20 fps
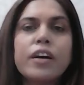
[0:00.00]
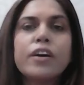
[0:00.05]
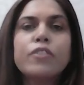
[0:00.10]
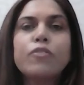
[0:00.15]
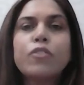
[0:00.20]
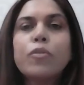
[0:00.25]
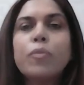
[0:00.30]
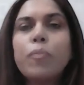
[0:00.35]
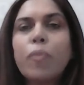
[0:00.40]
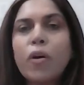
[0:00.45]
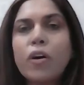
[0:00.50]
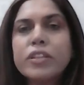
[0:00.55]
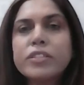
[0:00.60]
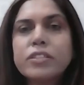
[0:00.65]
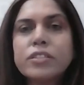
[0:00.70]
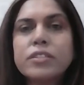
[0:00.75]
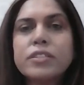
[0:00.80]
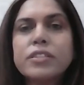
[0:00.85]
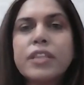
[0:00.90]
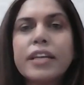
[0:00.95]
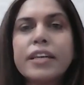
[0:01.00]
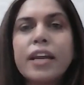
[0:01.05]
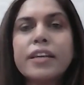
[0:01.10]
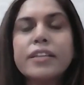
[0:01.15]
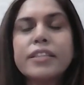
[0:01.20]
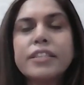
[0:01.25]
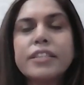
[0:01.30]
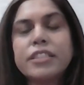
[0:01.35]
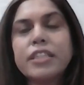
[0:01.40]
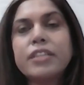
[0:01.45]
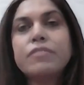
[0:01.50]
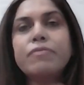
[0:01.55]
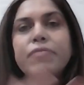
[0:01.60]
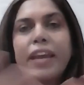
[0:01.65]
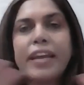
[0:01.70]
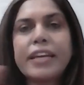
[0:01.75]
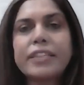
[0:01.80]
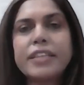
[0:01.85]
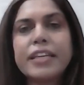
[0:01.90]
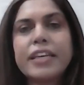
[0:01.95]
robots that are
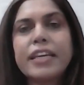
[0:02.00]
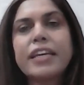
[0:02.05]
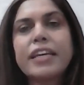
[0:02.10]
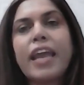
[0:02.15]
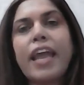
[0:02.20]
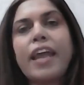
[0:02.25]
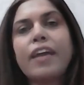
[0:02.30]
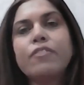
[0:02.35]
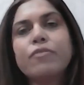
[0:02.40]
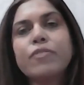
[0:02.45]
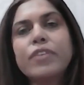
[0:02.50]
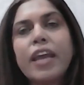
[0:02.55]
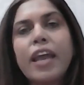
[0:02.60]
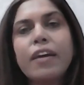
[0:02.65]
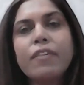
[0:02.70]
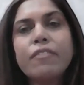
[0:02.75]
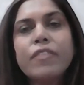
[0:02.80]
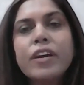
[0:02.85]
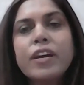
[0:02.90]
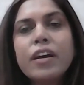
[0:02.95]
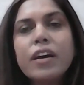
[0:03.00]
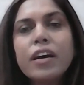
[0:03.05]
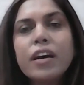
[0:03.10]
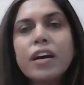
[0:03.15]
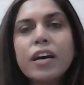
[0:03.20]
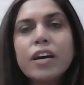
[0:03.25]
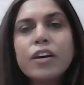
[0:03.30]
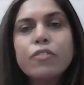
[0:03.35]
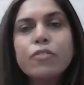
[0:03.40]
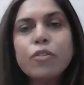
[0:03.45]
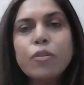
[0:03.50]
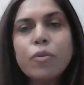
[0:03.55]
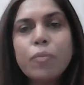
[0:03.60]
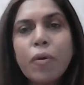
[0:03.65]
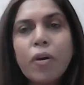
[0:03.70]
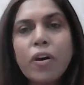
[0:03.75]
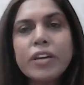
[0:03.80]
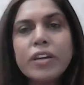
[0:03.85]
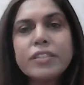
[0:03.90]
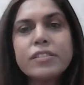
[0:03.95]
disinfecting, and we have
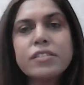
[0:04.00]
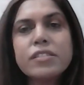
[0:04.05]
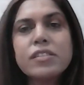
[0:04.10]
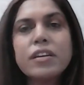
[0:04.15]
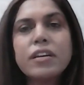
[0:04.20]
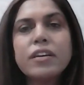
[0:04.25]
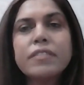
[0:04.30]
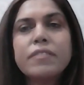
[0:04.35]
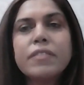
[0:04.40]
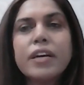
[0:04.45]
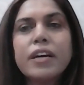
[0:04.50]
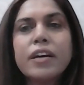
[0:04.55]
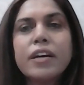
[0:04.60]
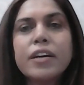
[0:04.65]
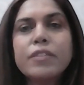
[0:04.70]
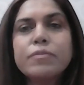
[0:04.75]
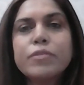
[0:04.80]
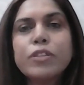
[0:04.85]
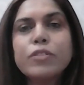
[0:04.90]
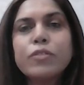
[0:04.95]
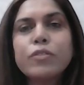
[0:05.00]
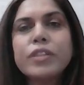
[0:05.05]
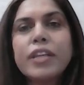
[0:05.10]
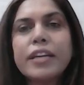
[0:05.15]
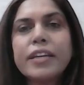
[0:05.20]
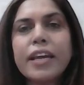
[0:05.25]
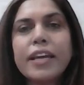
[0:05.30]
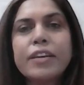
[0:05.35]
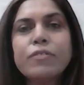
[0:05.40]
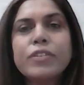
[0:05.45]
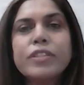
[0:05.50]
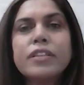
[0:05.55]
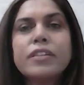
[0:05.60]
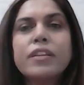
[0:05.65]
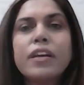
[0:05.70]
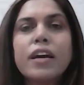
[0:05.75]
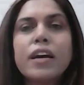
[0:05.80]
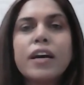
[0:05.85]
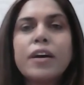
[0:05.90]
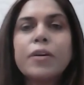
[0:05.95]
robots, that are
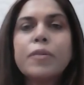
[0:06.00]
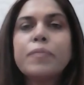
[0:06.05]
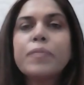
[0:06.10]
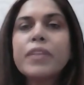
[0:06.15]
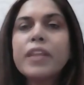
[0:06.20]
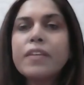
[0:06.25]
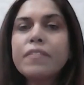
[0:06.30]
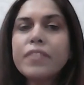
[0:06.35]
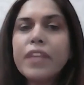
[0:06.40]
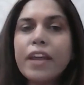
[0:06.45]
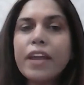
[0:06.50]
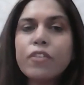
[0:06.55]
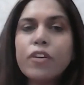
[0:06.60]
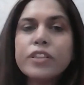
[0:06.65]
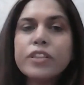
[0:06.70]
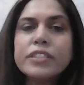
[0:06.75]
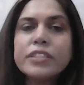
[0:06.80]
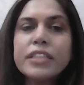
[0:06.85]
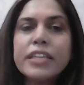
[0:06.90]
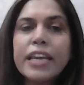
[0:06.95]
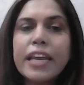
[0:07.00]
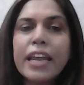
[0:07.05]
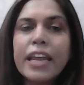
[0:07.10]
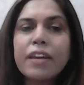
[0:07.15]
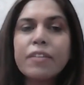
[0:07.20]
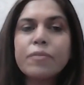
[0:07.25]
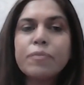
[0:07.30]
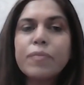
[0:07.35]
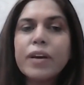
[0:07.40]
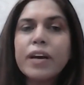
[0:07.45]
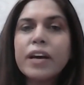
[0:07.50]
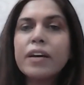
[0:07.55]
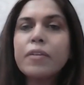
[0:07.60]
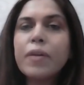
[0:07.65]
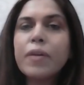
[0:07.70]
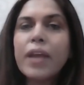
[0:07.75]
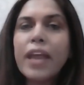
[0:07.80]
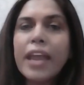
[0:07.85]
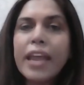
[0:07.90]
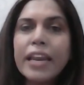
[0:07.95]
even there on the
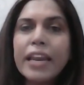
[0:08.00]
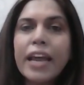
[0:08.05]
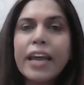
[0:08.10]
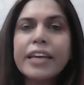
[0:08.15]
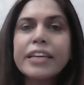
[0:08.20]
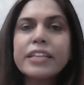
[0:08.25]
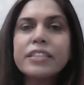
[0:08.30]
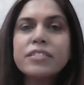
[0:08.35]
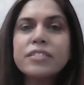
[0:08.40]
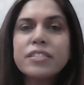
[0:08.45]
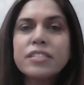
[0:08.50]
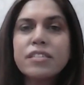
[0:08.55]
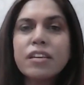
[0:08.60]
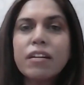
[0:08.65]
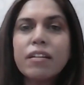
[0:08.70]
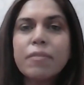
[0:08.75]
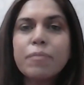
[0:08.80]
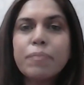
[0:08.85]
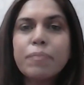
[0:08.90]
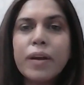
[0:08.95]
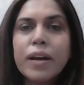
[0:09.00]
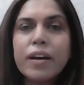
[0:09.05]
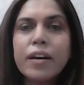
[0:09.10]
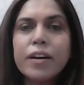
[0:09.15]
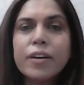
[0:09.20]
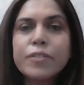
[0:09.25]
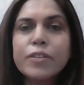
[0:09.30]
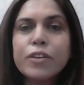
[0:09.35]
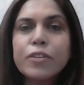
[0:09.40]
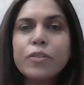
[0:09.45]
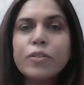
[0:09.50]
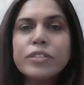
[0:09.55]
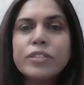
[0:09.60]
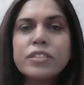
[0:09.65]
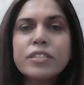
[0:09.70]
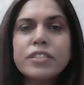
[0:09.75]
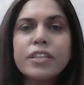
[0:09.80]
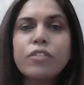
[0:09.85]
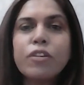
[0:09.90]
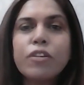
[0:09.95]
airlines,
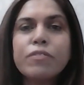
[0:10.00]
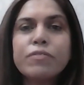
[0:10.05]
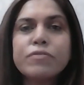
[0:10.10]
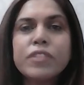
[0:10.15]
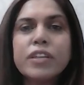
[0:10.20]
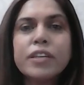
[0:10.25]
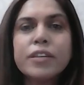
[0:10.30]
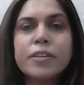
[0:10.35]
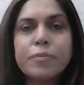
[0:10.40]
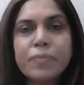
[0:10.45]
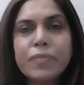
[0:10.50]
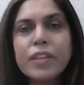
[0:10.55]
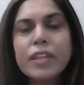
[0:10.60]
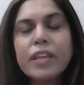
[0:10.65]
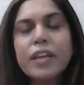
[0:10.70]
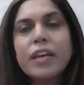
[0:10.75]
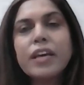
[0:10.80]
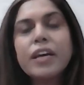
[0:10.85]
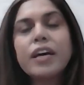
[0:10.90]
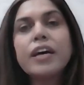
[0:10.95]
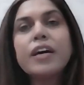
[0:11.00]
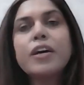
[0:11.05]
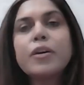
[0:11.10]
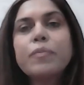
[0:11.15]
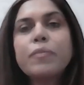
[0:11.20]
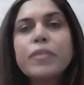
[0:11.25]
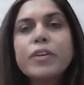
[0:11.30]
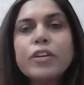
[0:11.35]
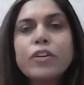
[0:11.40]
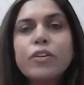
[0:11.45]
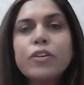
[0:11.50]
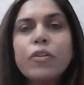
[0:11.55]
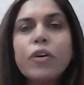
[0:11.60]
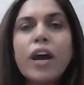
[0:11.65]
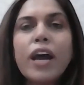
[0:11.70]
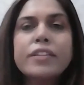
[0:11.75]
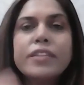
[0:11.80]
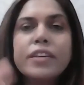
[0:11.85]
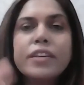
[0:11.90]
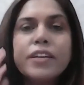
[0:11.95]
instead of the
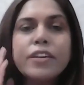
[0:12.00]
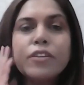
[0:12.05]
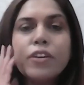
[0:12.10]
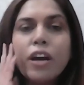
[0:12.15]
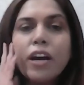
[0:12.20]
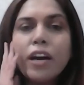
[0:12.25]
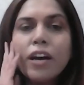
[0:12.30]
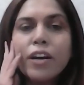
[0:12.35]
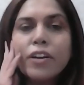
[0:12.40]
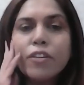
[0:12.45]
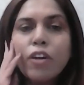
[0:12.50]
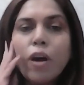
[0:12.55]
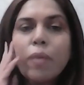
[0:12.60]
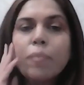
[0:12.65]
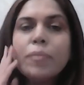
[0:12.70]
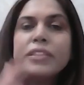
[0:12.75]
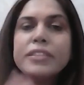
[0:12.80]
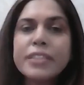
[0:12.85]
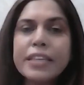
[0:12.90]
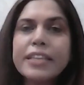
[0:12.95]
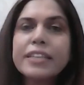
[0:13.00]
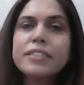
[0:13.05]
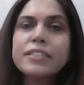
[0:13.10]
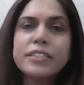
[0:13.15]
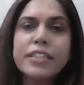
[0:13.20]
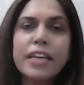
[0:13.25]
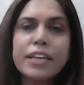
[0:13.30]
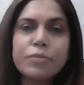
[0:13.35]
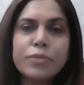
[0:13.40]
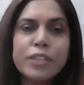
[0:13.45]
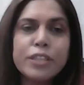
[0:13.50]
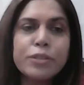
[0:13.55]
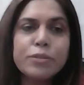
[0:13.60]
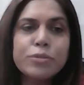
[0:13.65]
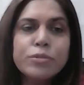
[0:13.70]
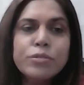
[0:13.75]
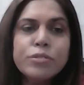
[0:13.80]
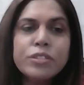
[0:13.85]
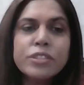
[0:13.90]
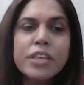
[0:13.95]
other normal things that we
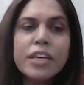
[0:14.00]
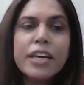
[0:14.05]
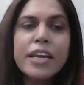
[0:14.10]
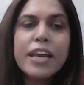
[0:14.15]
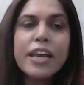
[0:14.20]
use.